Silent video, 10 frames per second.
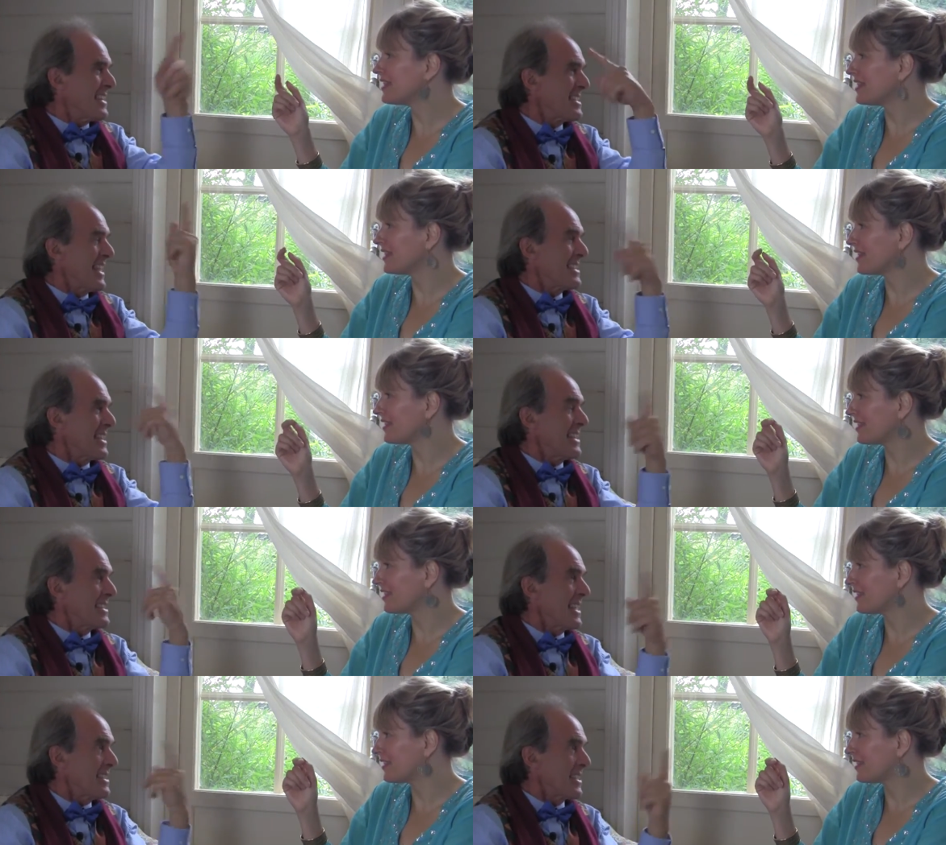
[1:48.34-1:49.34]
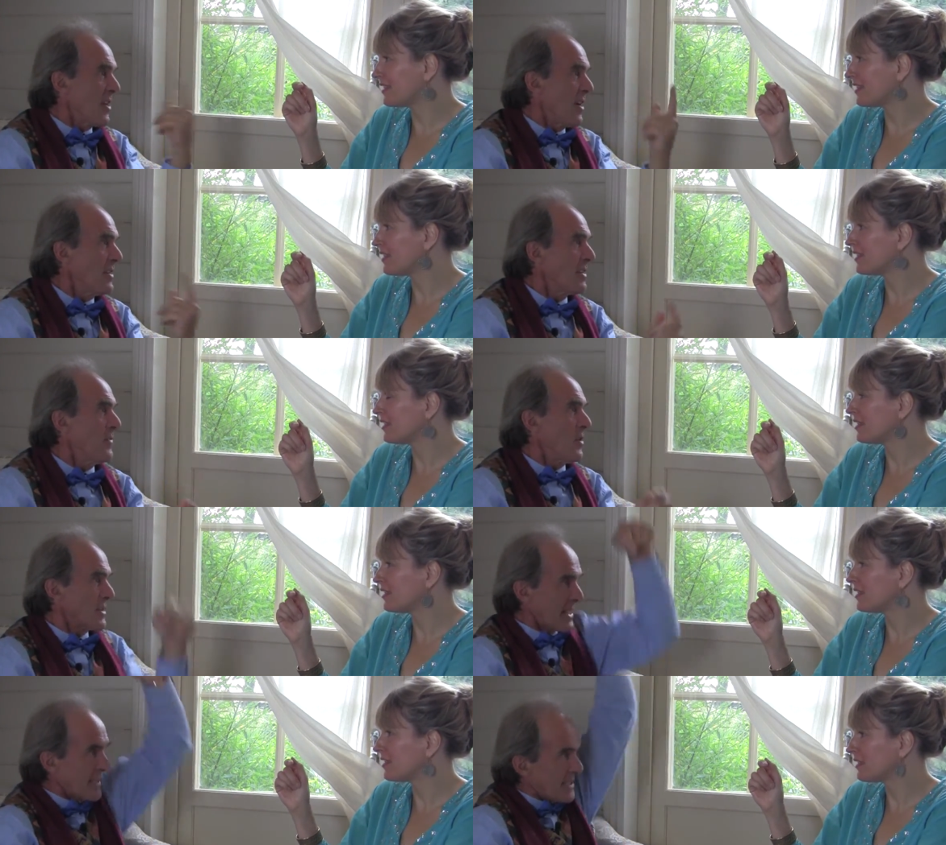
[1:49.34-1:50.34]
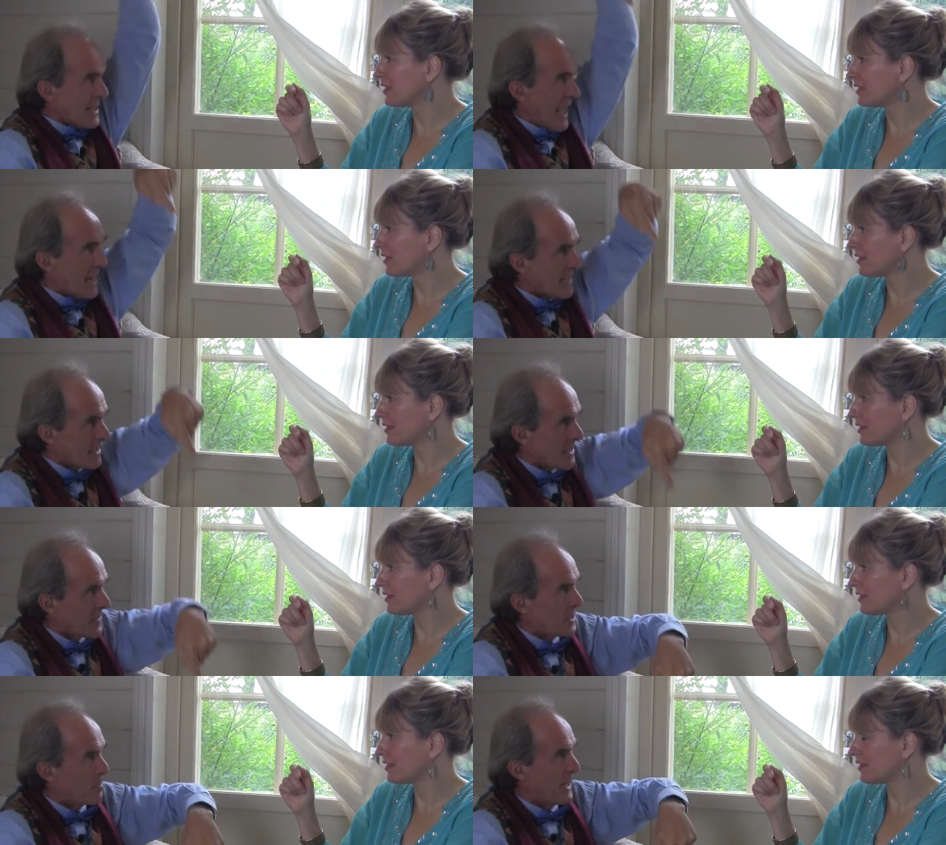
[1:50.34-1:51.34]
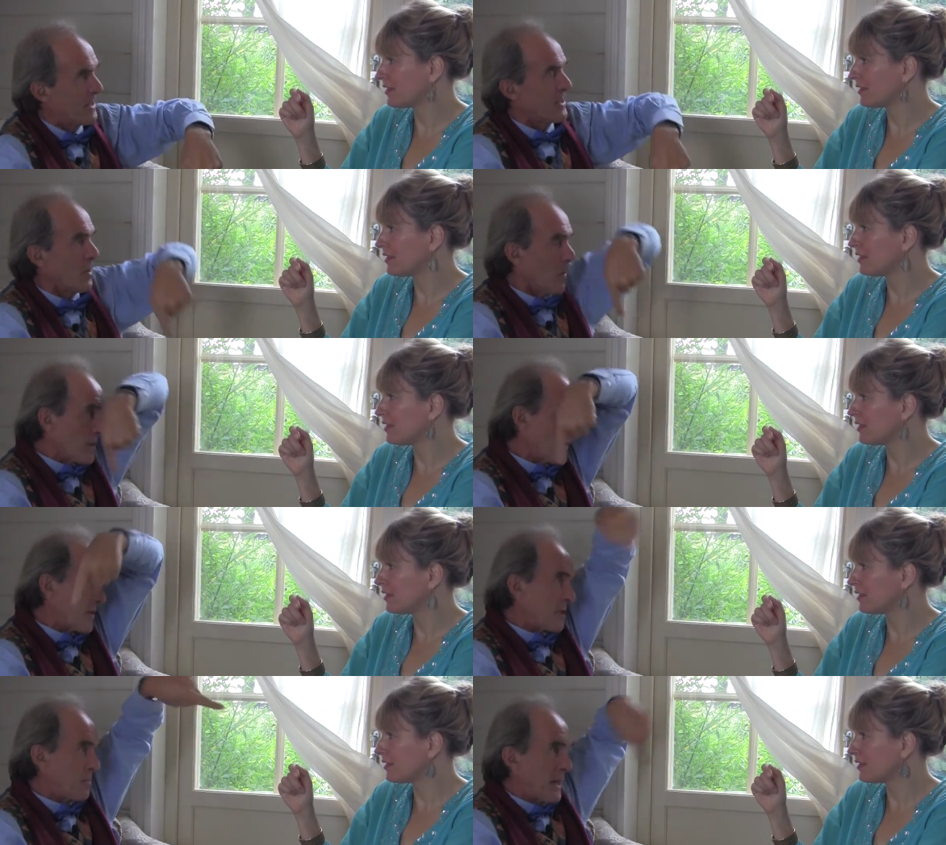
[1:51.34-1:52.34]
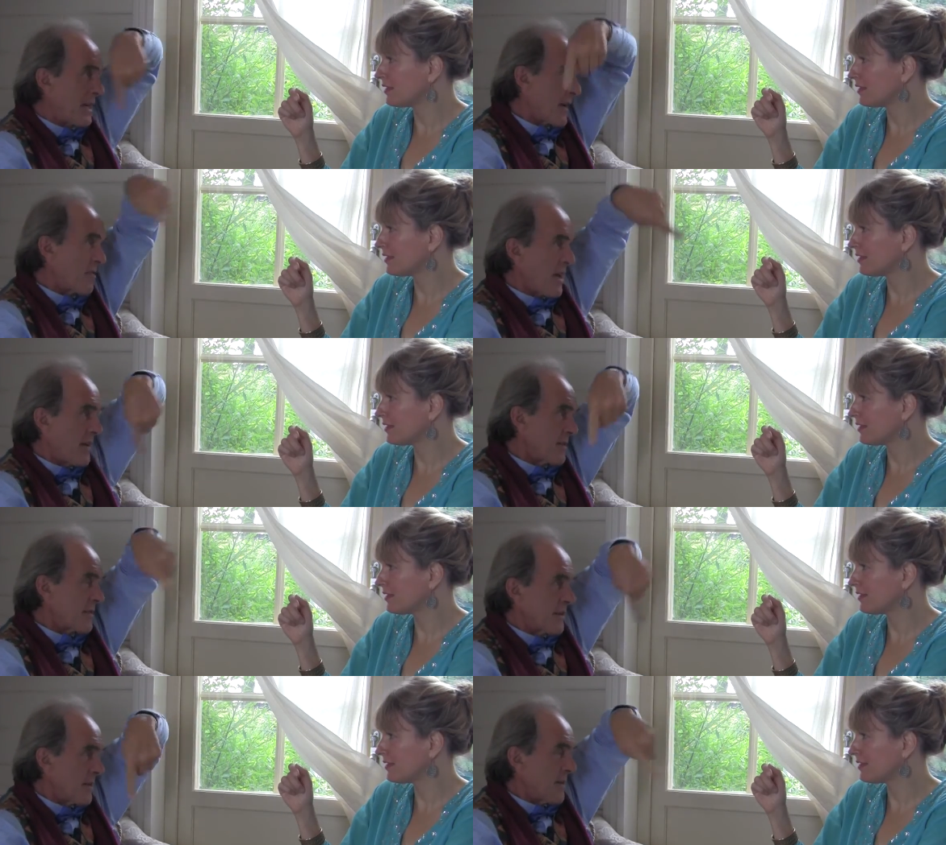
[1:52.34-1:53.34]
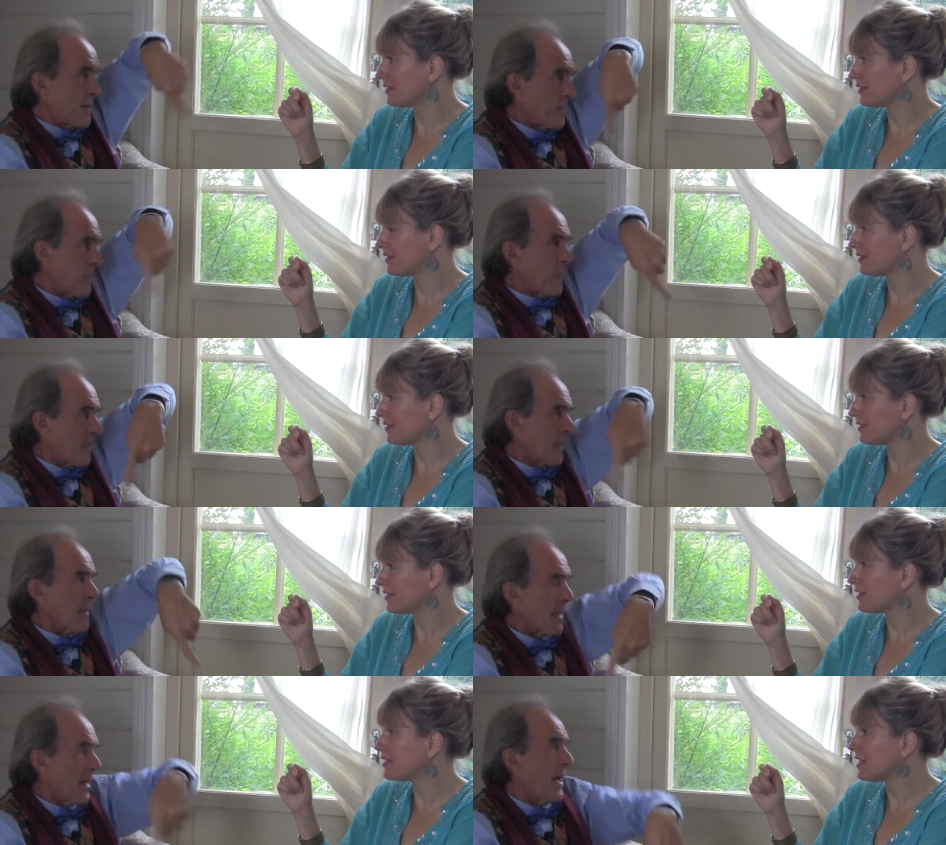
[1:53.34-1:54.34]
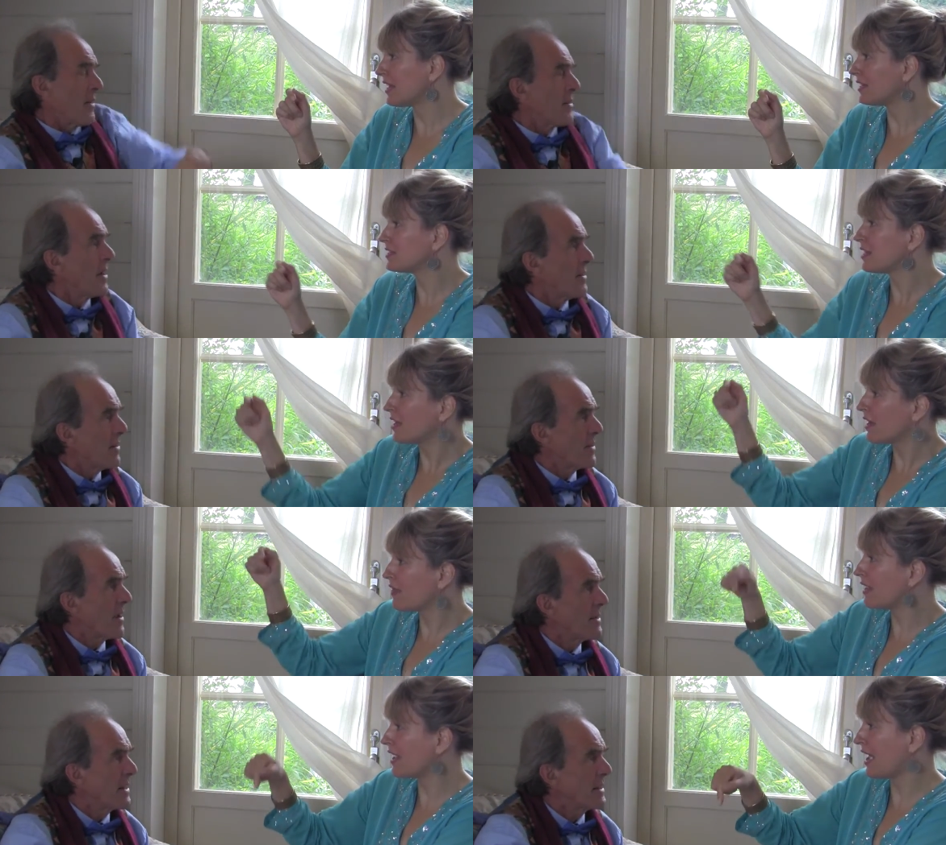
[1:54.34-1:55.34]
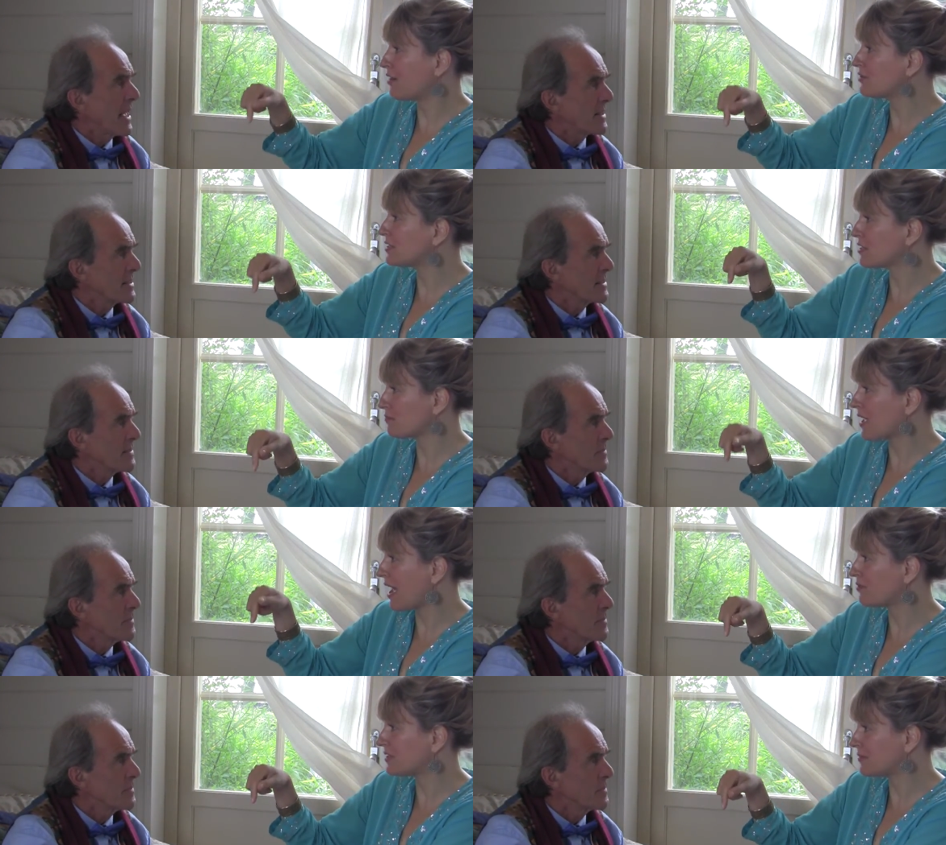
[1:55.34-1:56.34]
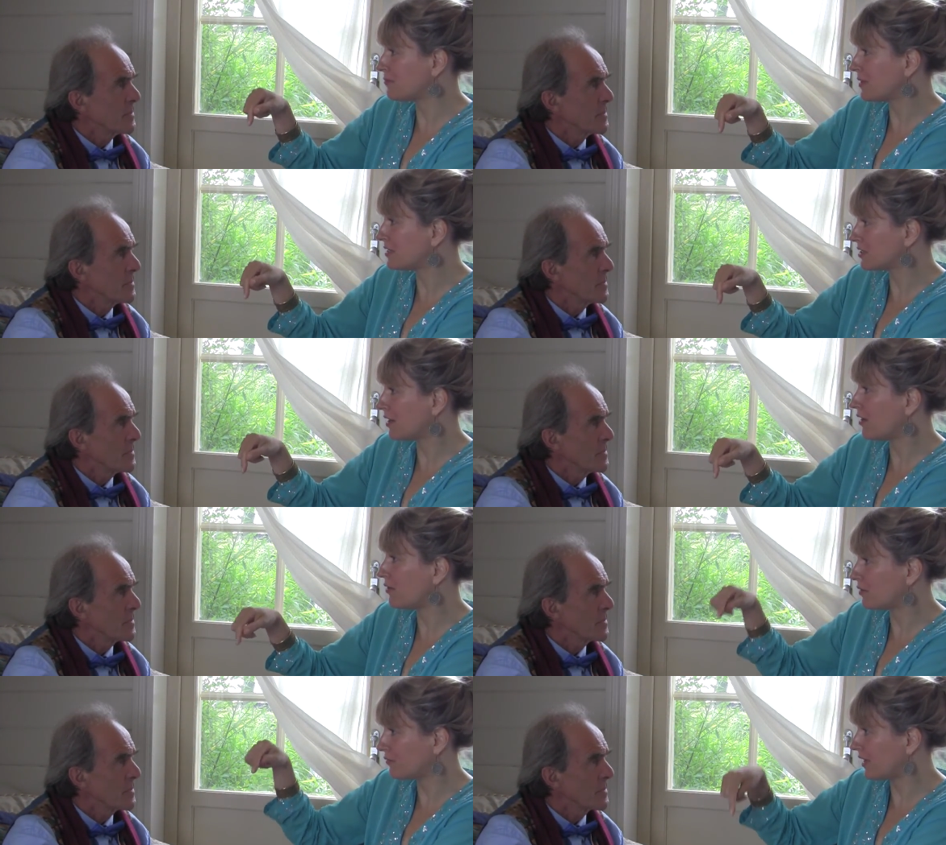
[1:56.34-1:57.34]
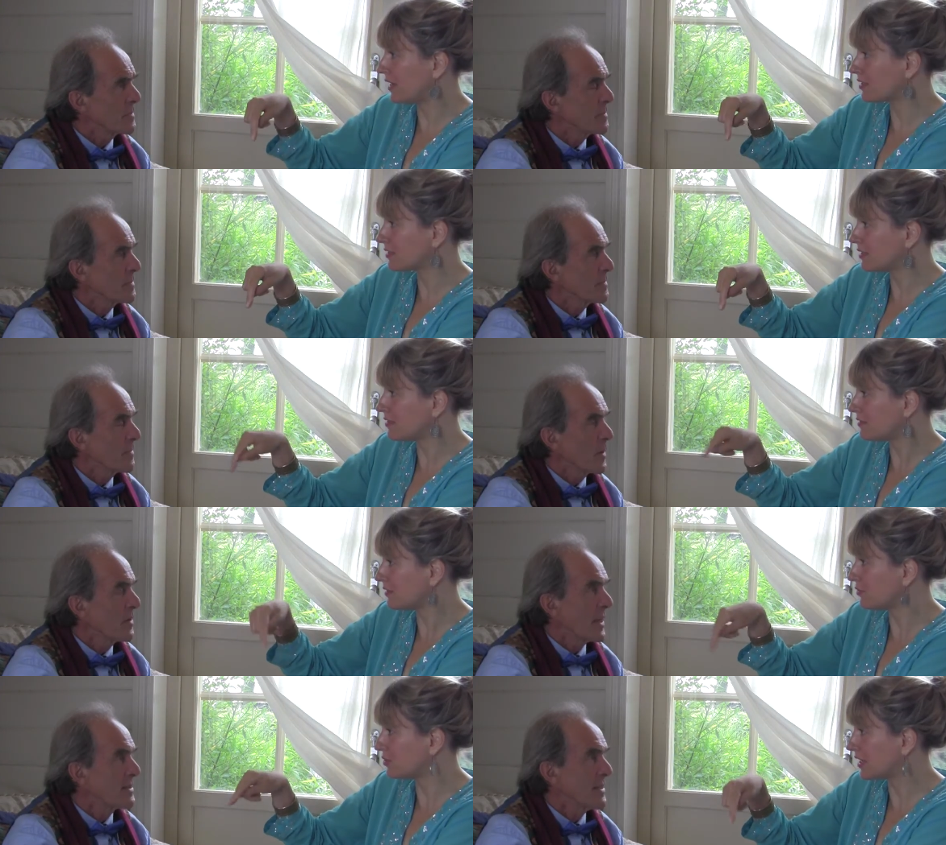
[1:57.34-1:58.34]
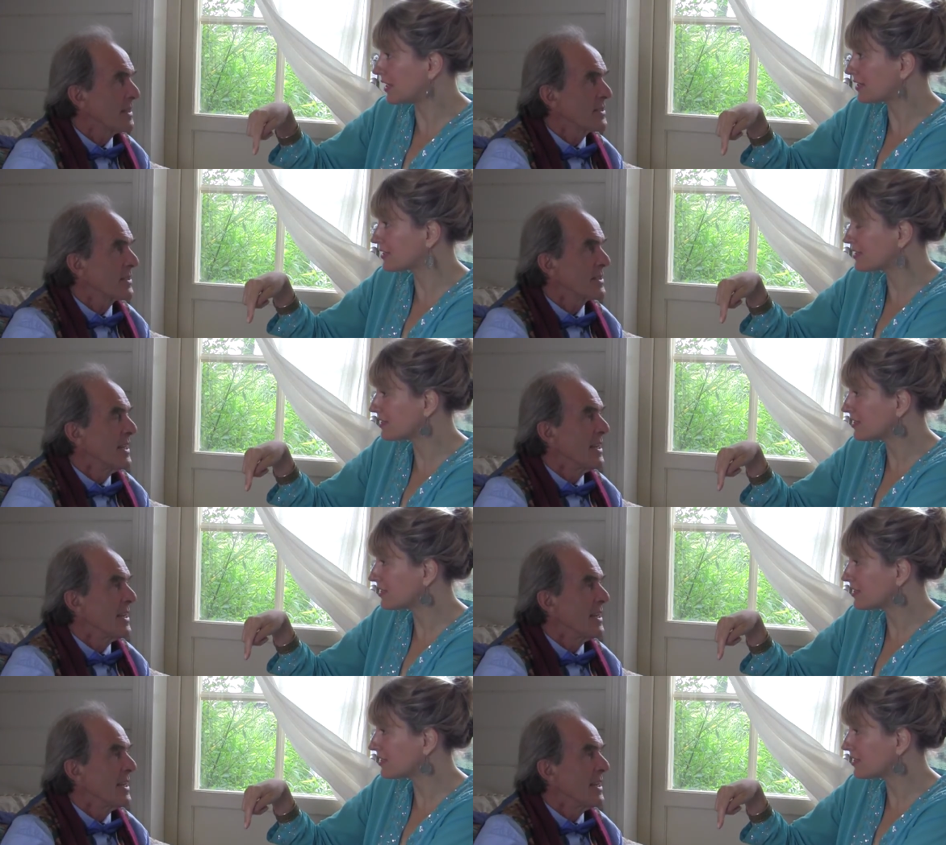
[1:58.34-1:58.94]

Speaker 1: it's a conical vortex. There's an axis of spin, so the water is spinning around.
Speaker 2: Yes, and then how does the big toe affect the vortex? It doesn't. It's just